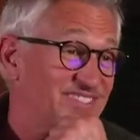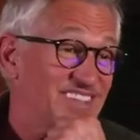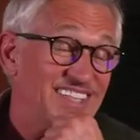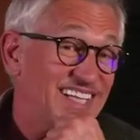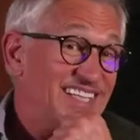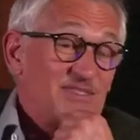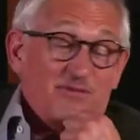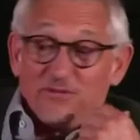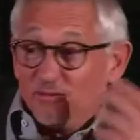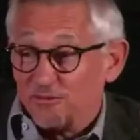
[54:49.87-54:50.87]
thing is,
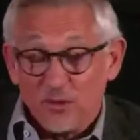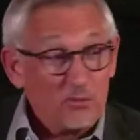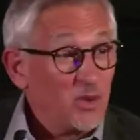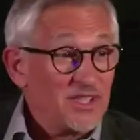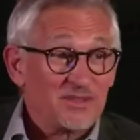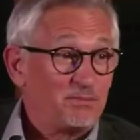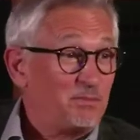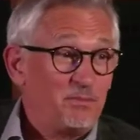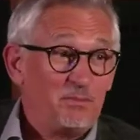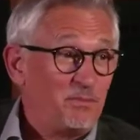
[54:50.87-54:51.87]
football is,
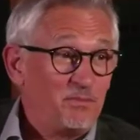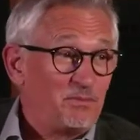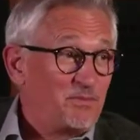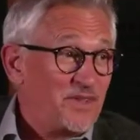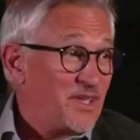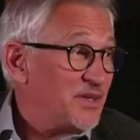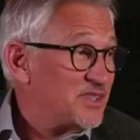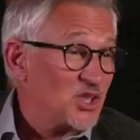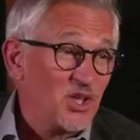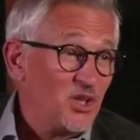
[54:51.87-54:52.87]
you know,
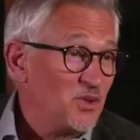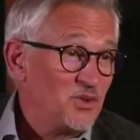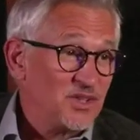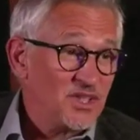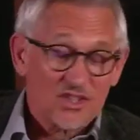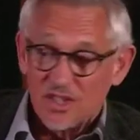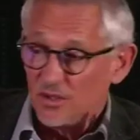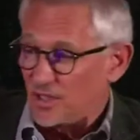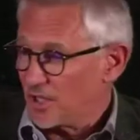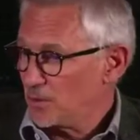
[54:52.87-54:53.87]
it's huge. It's so
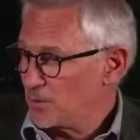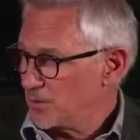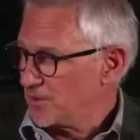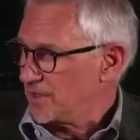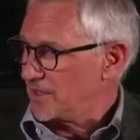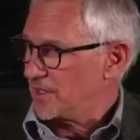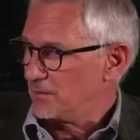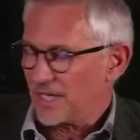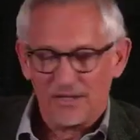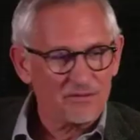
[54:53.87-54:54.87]
global. The
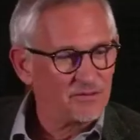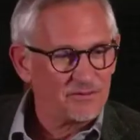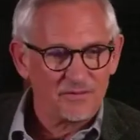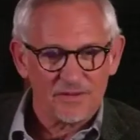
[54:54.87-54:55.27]
amount of,